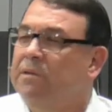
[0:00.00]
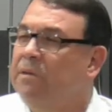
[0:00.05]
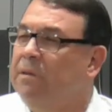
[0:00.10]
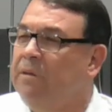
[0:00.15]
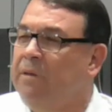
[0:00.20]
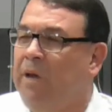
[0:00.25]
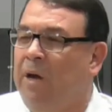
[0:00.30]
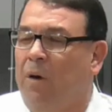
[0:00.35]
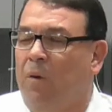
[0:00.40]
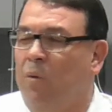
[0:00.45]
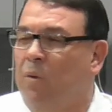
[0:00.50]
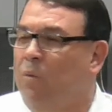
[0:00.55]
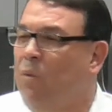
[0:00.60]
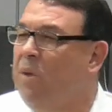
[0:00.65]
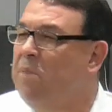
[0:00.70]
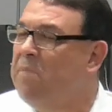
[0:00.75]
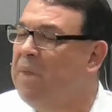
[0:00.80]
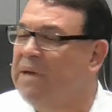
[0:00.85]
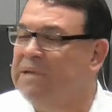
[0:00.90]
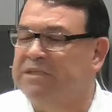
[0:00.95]
you know, when we
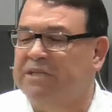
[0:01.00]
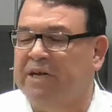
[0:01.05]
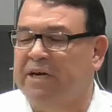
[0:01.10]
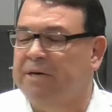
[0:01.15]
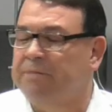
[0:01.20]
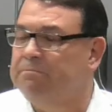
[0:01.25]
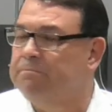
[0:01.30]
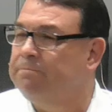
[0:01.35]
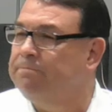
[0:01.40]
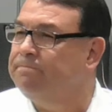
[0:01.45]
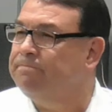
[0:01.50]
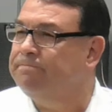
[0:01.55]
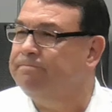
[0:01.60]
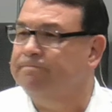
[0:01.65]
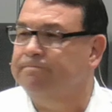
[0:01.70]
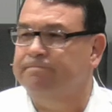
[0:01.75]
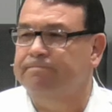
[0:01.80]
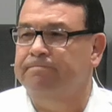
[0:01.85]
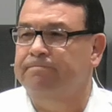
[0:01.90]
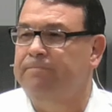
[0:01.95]
mess up,
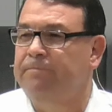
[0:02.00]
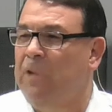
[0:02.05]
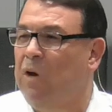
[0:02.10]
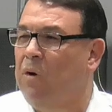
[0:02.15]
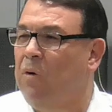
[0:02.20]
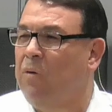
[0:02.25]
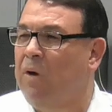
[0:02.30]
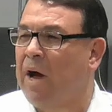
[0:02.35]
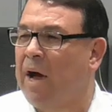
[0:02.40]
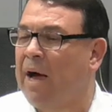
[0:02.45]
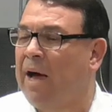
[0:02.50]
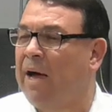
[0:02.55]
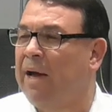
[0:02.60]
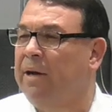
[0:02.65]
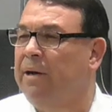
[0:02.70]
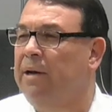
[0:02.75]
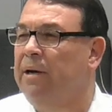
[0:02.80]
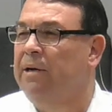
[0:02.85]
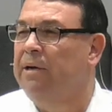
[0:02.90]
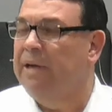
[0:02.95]
you know, God
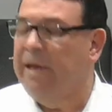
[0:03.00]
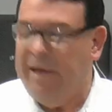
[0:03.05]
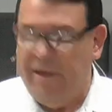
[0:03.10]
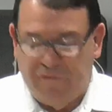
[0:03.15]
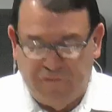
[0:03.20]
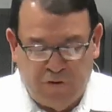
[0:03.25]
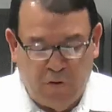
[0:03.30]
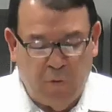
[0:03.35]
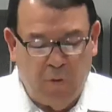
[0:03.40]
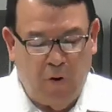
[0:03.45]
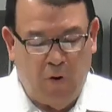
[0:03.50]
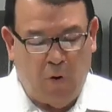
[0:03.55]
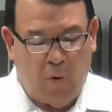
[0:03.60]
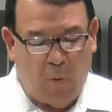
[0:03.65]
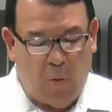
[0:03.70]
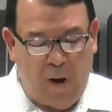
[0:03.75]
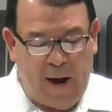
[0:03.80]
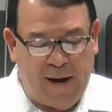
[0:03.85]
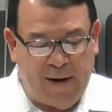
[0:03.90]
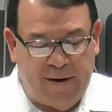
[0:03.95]
is going to
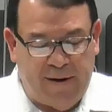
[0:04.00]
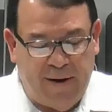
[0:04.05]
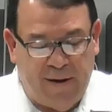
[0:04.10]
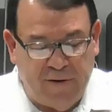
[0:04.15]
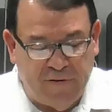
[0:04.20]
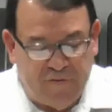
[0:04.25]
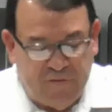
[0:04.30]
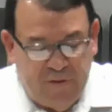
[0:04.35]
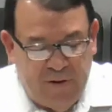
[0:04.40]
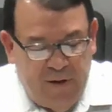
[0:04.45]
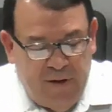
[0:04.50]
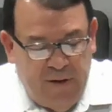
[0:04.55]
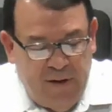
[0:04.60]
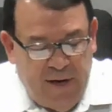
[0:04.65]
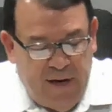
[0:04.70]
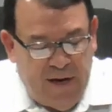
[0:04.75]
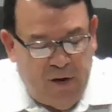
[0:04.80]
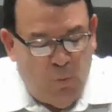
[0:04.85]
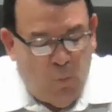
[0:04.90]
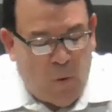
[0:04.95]
correct us
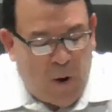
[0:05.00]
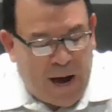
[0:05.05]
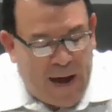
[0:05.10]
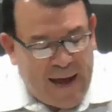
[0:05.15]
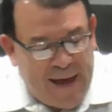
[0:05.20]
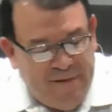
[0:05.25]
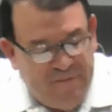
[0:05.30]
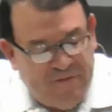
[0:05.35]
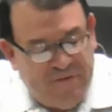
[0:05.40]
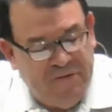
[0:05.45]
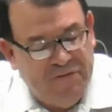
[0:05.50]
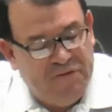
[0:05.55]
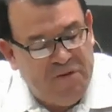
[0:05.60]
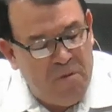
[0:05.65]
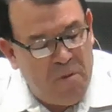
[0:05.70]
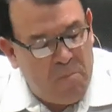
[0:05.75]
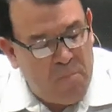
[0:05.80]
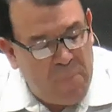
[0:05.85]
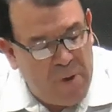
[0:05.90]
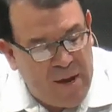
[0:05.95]
and wise is the
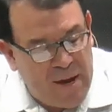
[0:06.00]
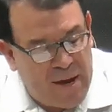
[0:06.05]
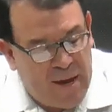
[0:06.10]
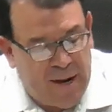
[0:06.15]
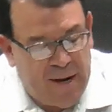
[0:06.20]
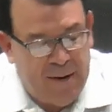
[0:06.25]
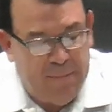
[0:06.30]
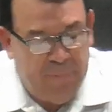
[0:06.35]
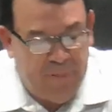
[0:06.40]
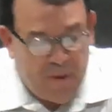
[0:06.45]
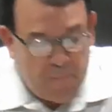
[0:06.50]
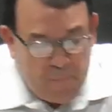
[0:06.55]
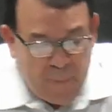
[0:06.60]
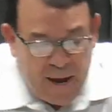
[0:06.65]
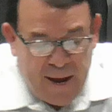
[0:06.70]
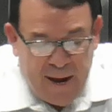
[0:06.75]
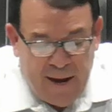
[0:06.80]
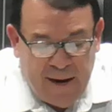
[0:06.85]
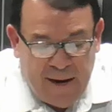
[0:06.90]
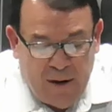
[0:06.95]
man, the
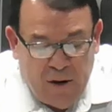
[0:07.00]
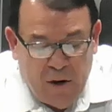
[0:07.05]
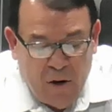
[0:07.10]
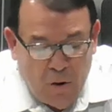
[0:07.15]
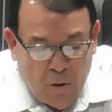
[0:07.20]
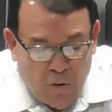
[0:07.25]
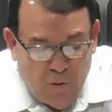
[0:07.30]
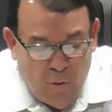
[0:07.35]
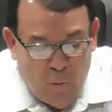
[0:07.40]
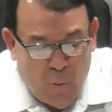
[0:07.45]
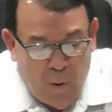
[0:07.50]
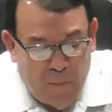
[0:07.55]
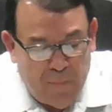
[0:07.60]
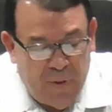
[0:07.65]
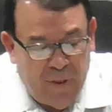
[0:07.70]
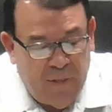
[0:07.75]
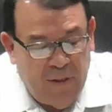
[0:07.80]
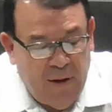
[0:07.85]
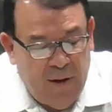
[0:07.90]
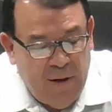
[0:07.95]
man or the
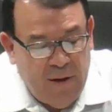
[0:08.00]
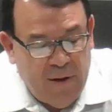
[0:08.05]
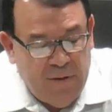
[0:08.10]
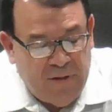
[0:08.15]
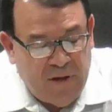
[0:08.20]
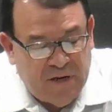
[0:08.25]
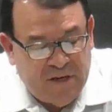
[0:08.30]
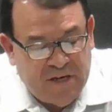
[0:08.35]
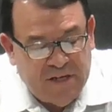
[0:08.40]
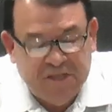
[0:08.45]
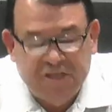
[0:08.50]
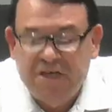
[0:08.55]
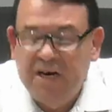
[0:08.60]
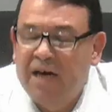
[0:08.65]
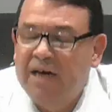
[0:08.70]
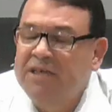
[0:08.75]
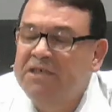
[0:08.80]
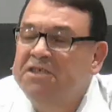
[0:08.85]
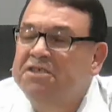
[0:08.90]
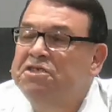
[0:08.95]
woman that does
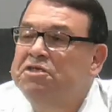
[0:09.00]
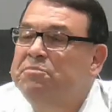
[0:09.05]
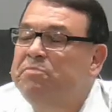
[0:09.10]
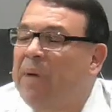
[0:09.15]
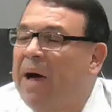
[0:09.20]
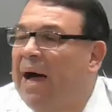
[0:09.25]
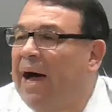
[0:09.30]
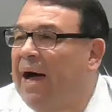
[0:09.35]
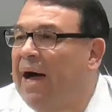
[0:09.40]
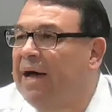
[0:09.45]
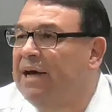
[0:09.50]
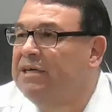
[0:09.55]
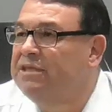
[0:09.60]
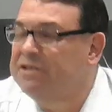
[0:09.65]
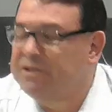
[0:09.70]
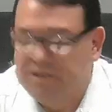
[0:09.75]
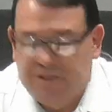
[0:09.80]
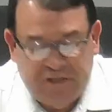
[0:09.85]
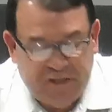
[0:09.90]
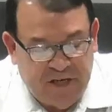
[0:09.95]
not despise
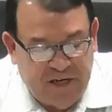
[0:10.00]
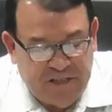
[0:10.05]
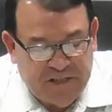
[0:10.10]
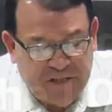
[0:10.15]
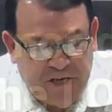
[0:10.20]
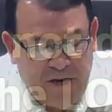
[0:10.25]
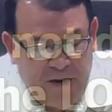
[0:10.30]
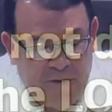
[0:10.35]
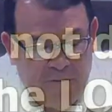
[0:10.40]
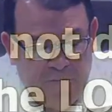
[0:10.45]
the chastening of